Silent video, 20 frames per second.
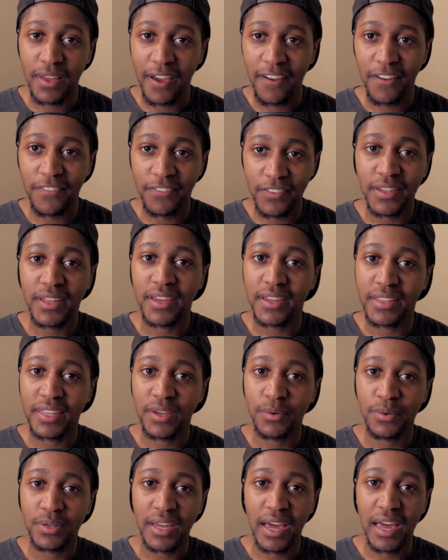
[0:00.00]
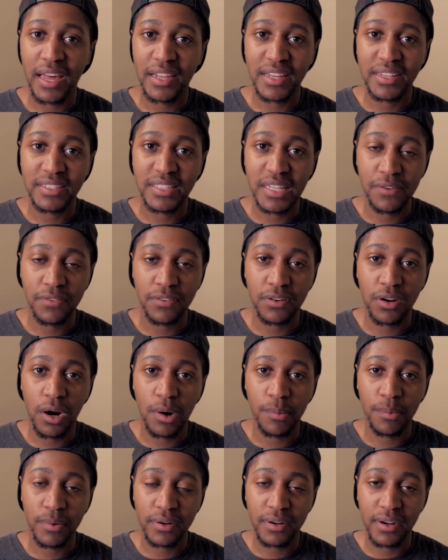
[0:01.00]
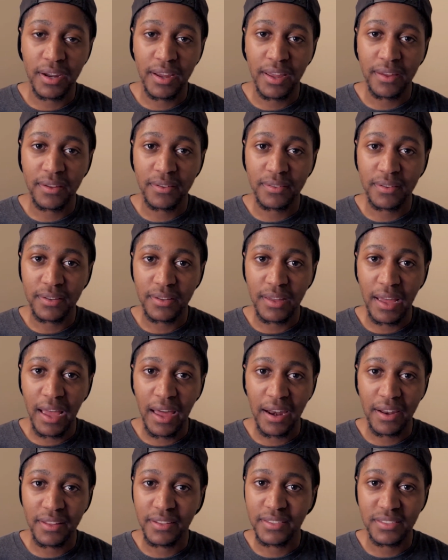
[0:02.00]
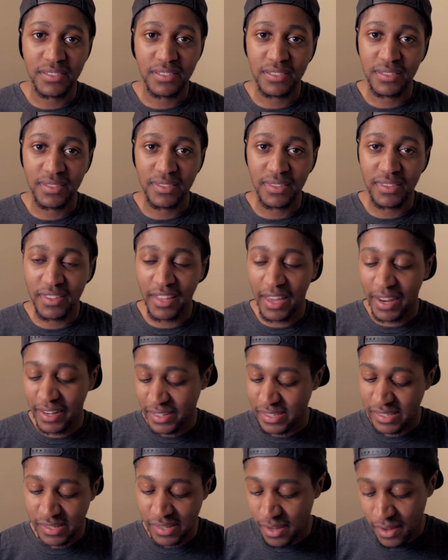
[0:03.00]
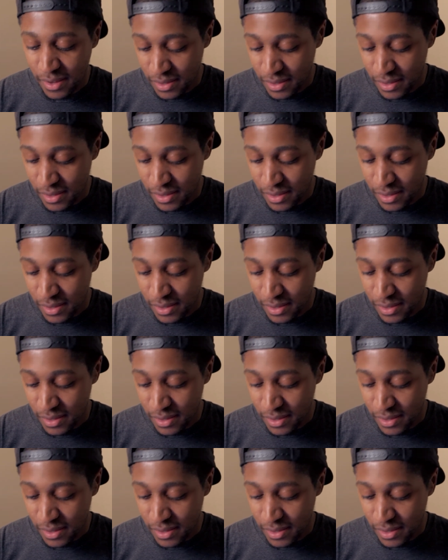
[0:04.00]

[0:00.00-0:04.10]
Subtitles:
I feel like they would not let David Harbour out of this that easy.